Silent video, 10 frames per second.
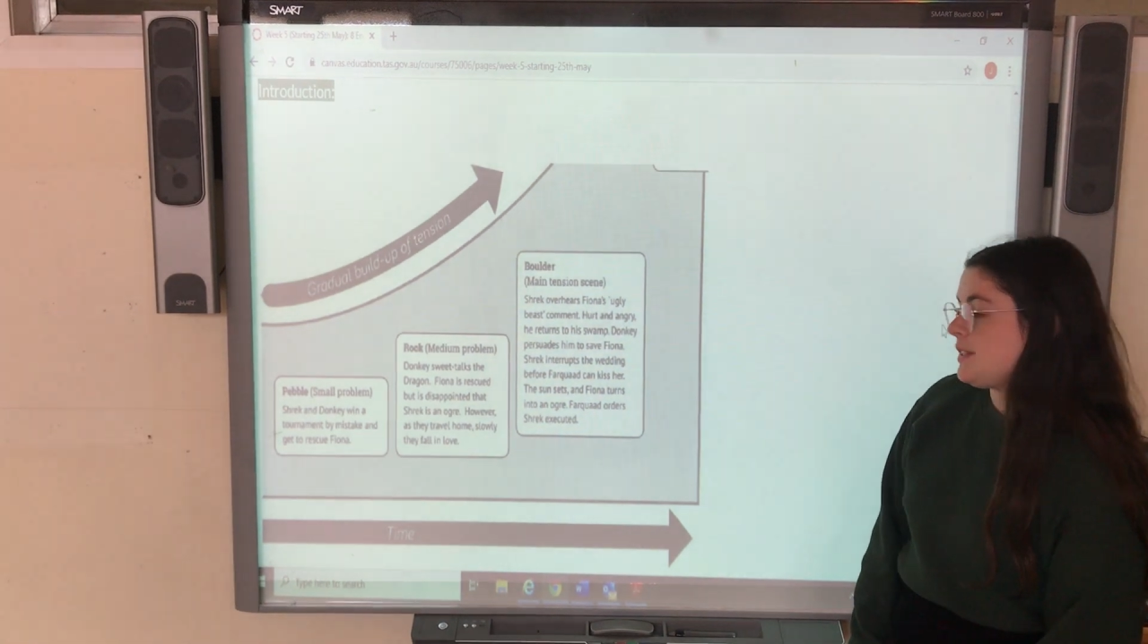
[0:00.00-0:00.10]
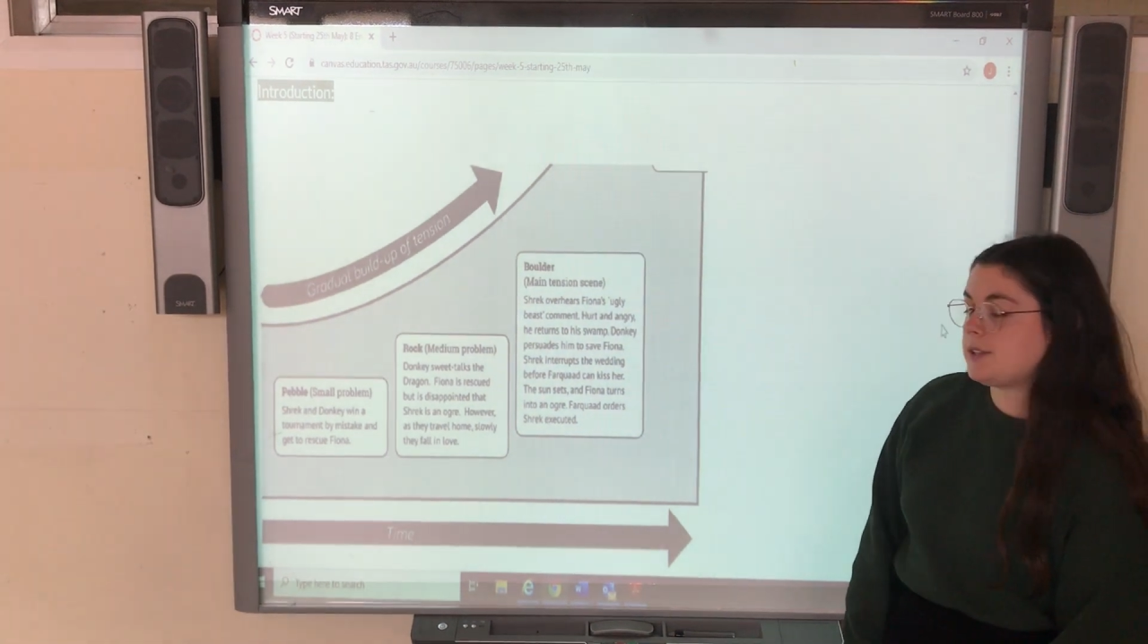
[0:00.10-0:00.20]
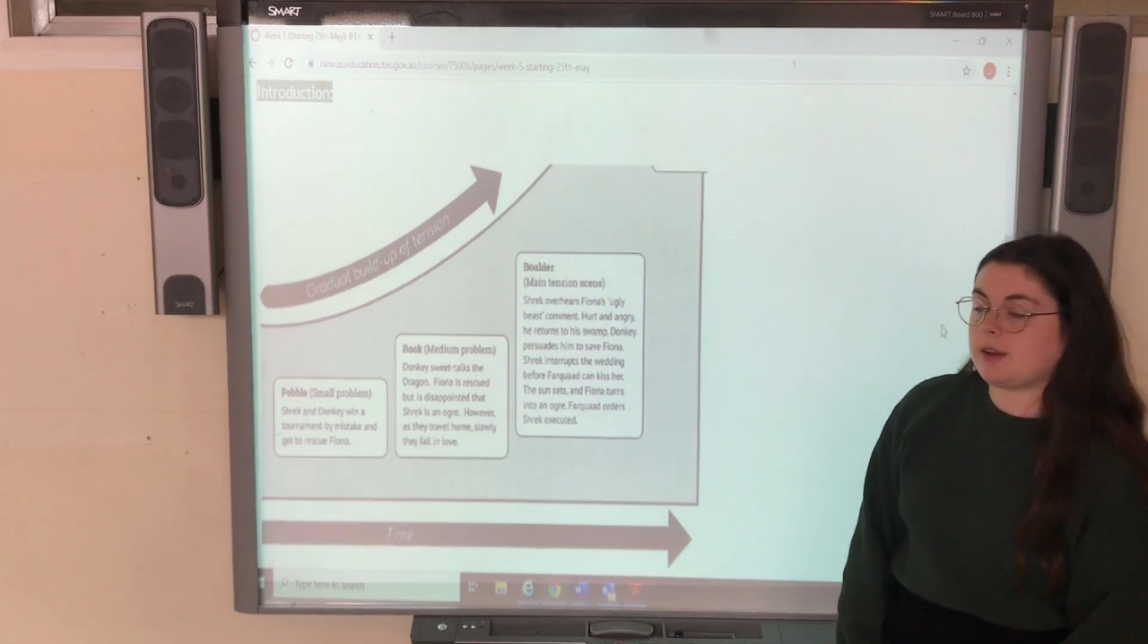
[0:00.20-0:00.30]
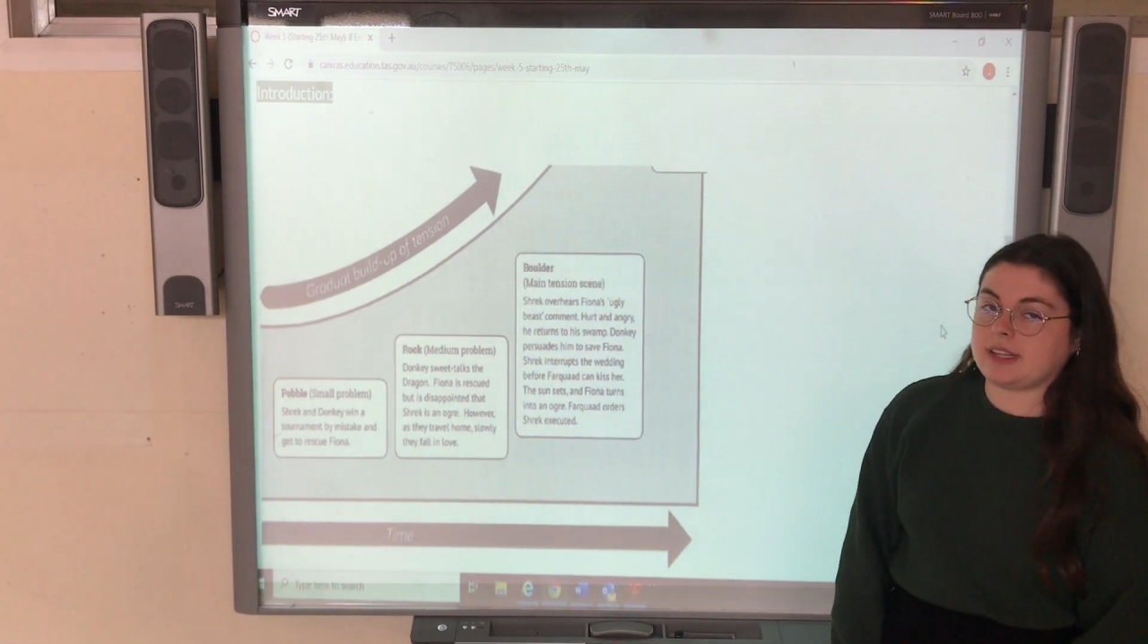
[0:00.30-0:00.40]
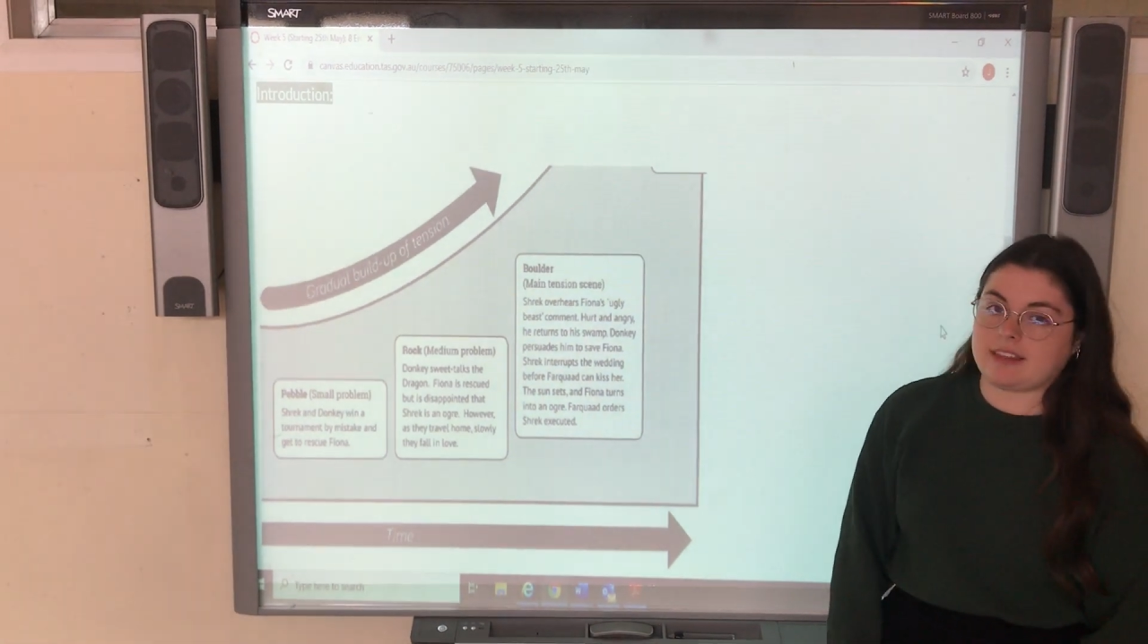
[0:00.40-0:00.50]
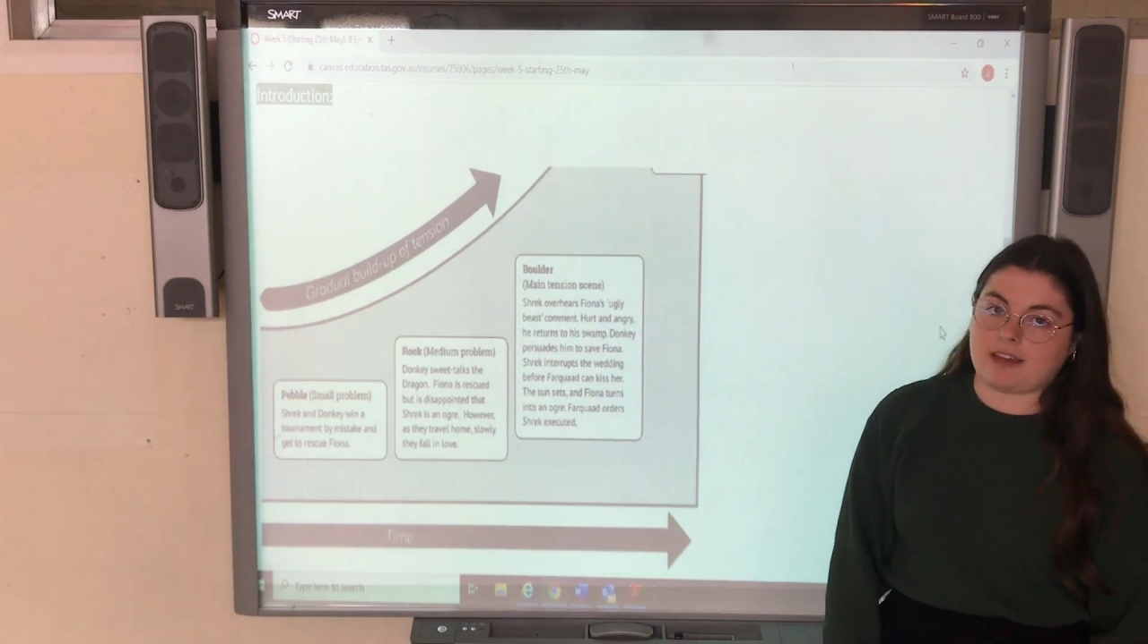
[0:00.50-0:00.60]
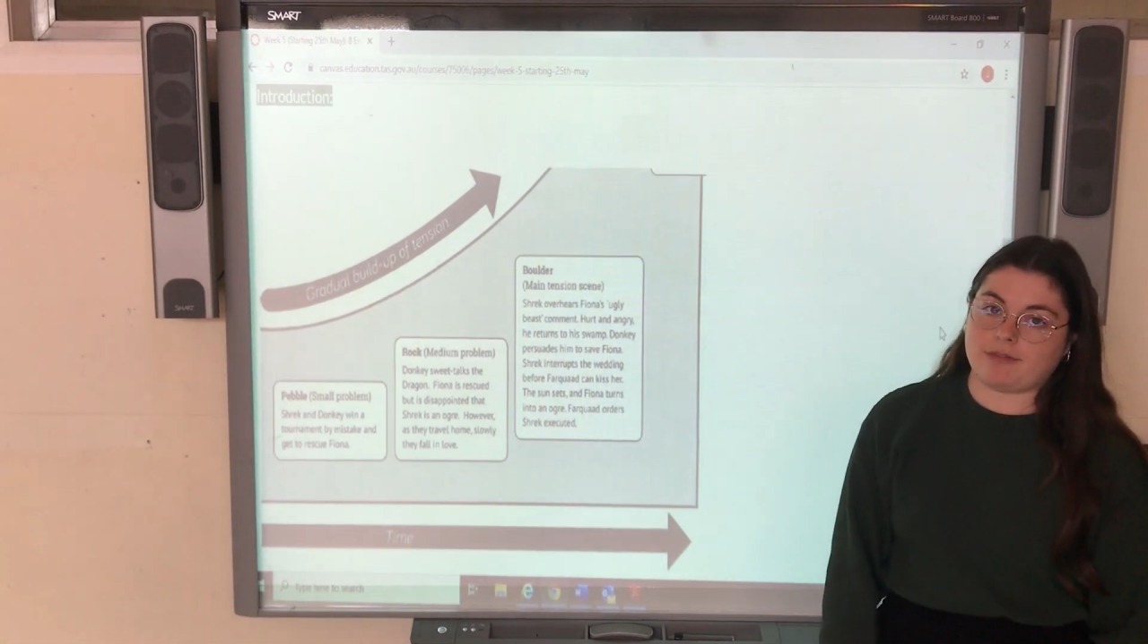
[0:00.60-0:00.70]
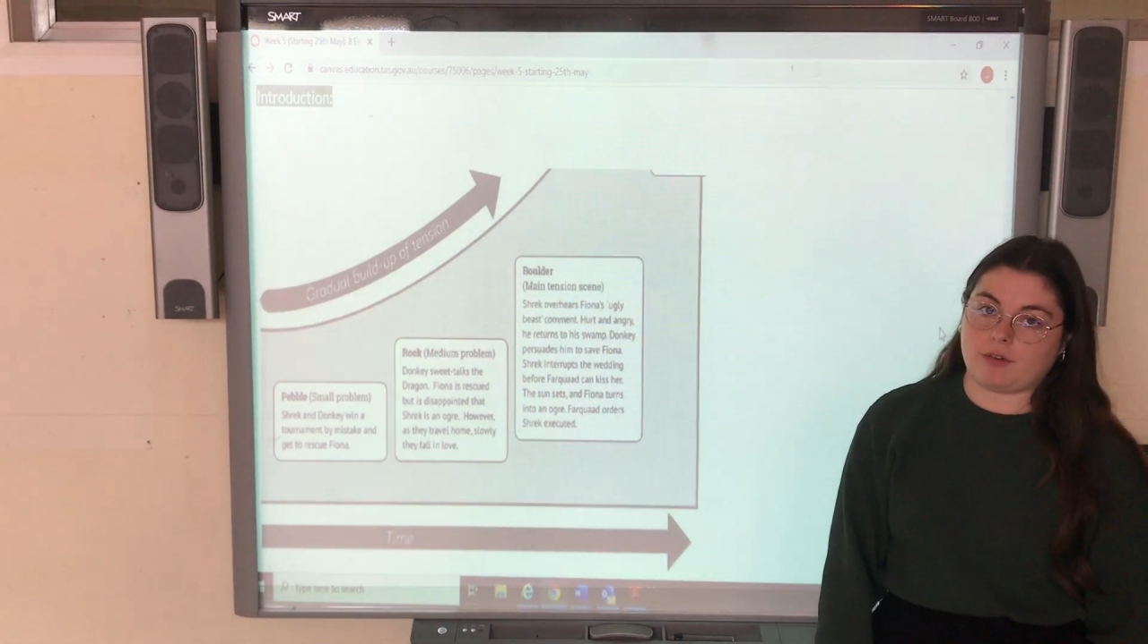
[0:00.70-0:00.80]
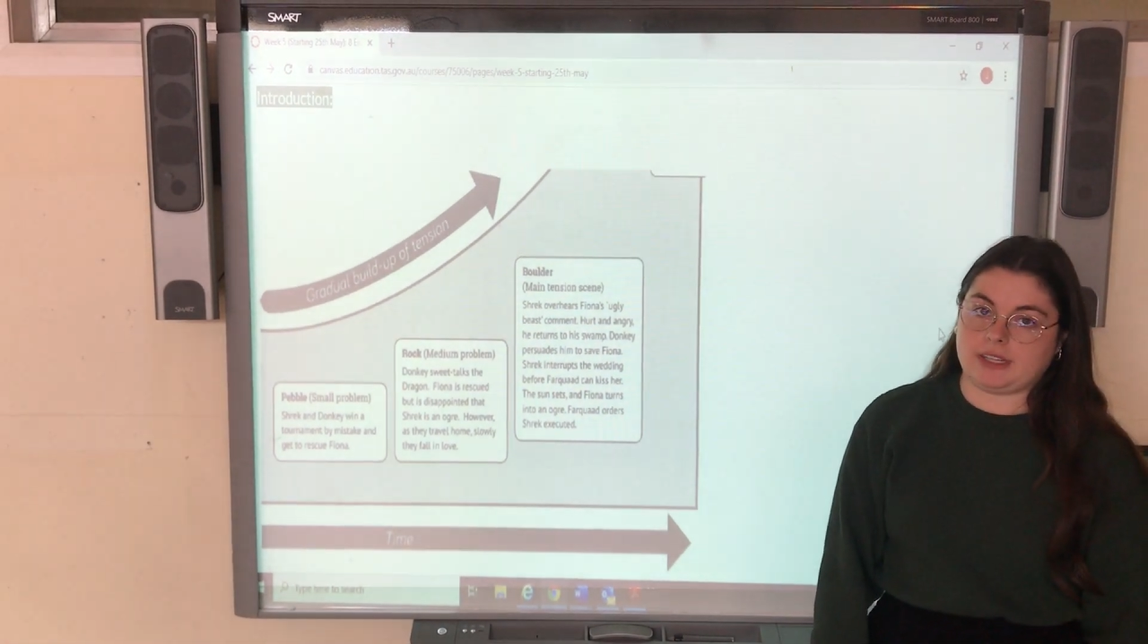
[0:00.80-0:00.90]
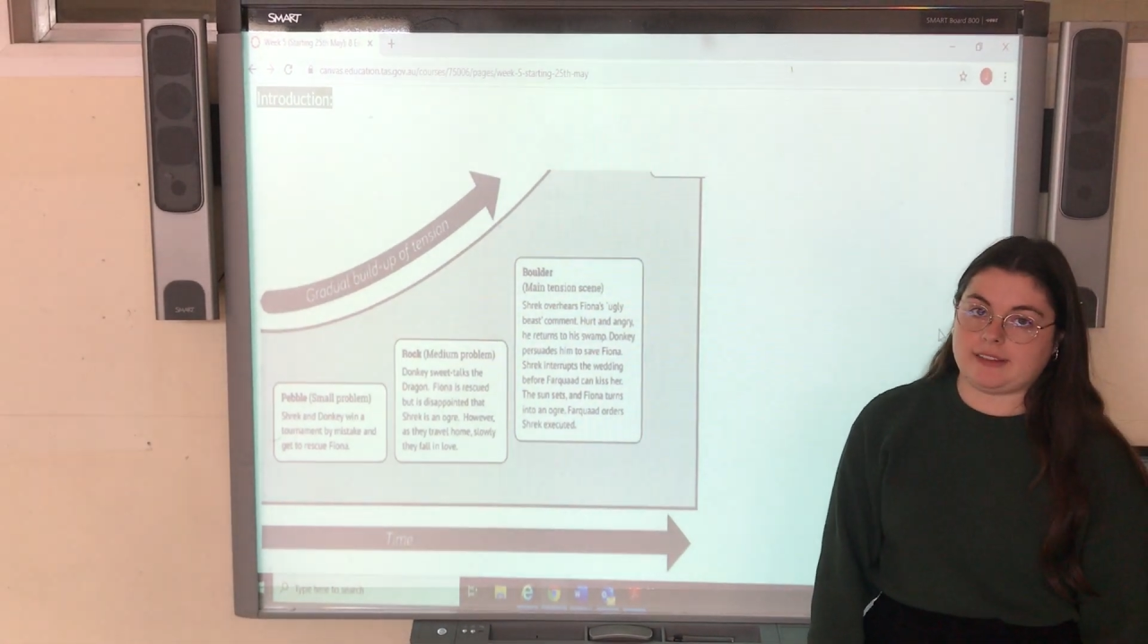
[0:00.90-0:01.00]
slowly they
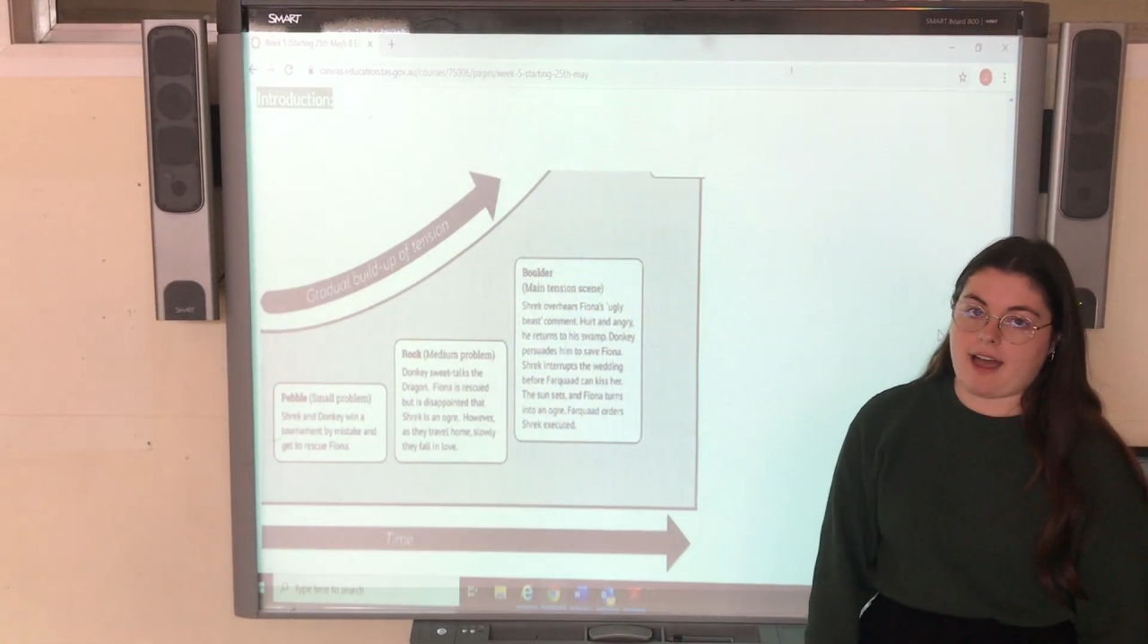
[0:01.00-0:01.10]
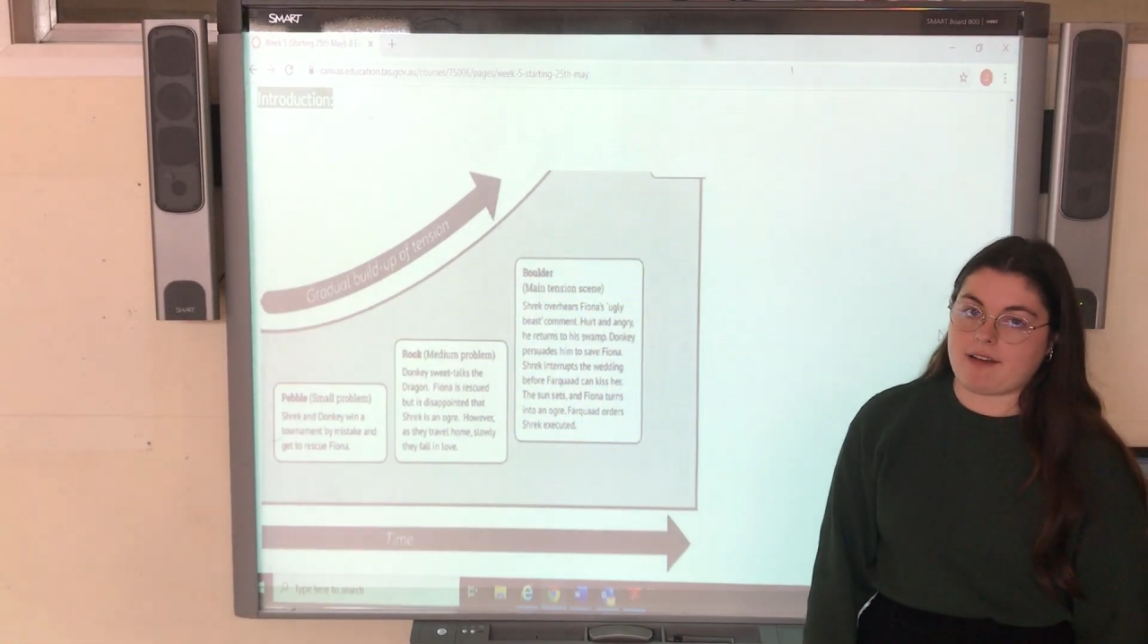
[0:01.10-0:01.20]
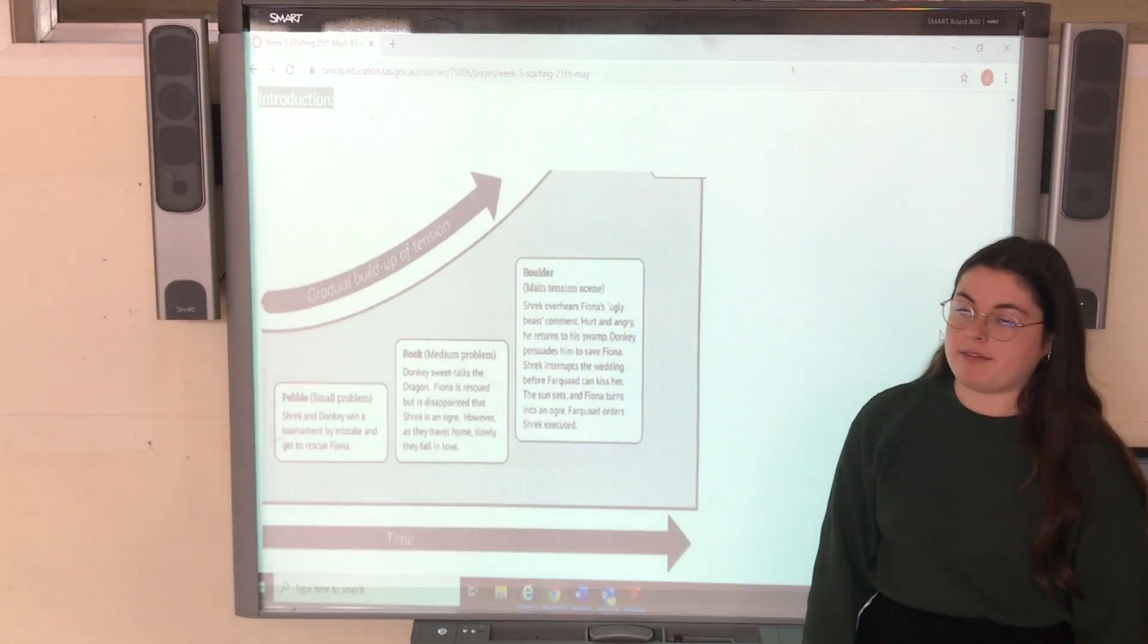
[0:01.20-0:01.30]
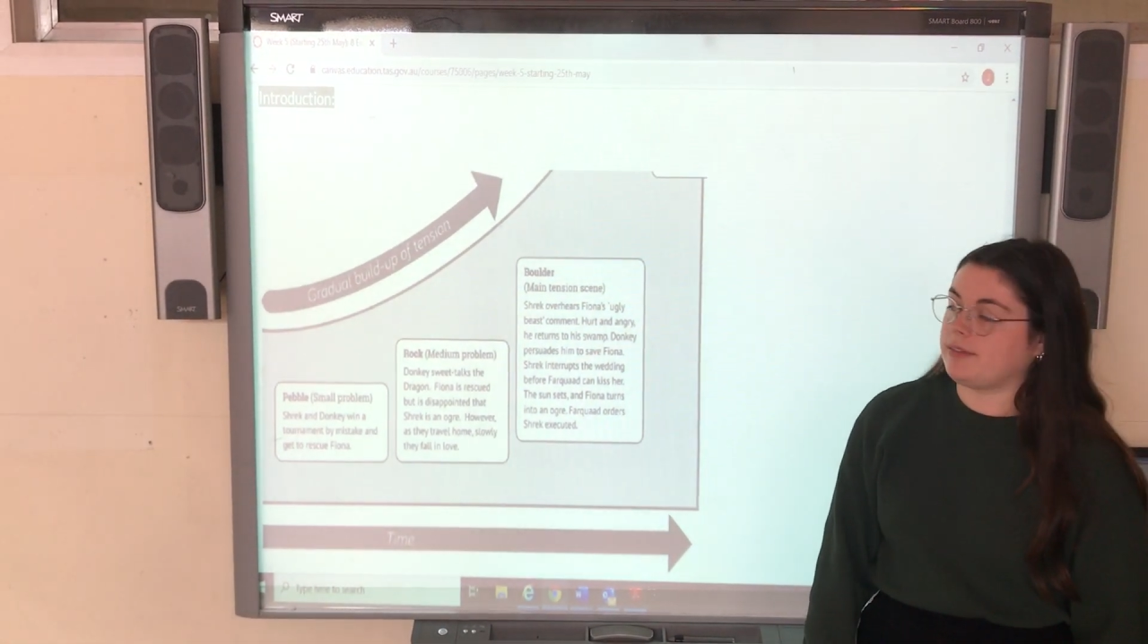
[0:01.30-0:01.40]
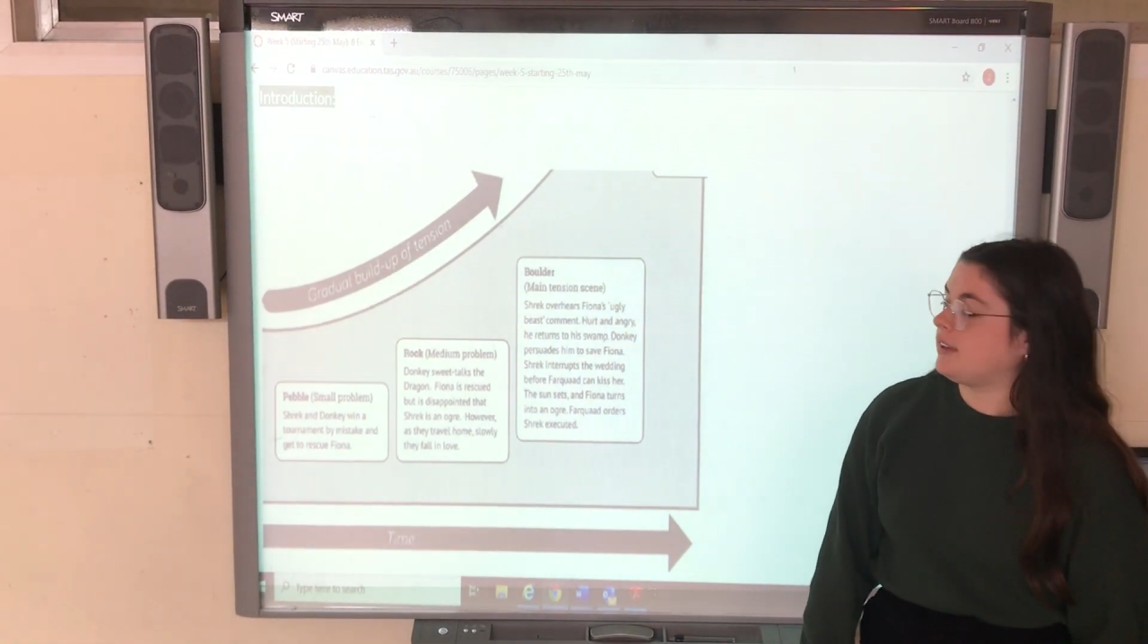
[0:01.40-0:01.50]
fall in love.